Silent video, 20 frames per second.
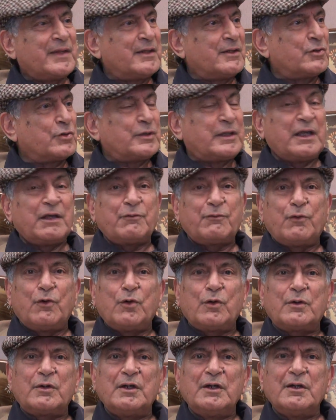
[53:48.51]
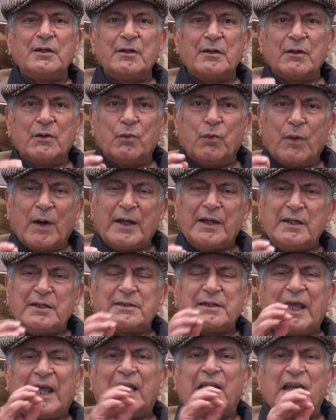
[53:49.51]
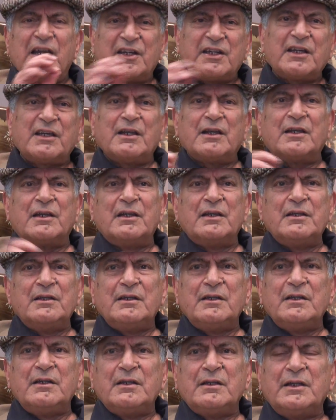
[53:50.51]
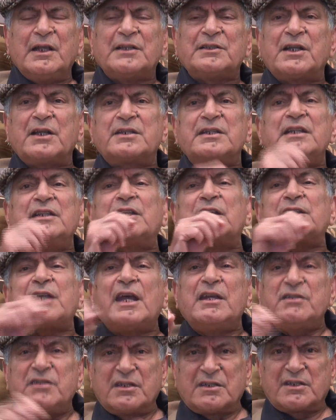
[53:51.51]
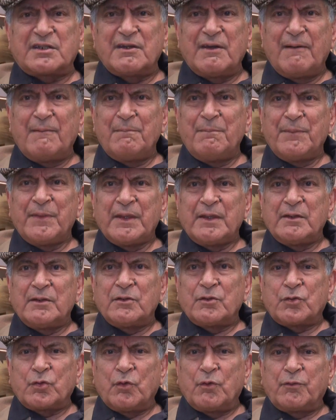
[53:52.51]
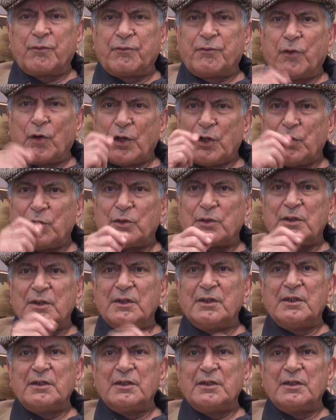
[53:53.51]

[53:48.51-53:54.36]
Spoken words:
So therefore, one is analytical, the other synthesizes. So follow